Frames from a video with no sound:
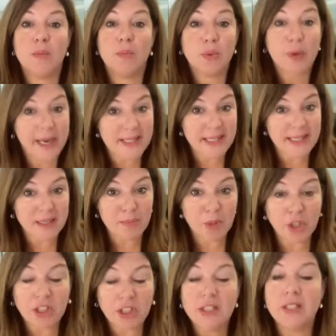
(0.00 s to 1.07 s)
branding
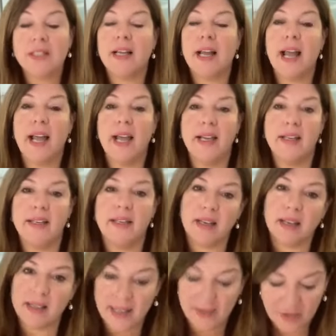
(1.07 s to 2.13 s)
book
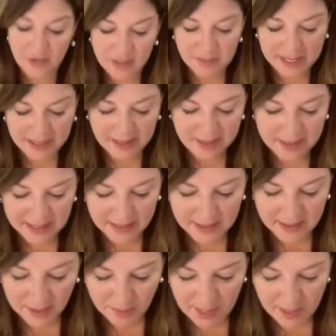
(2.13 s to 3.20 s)
and give you some
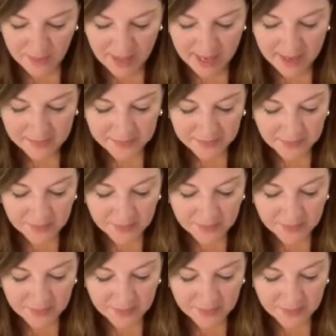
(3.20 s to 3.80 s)
exercises around that.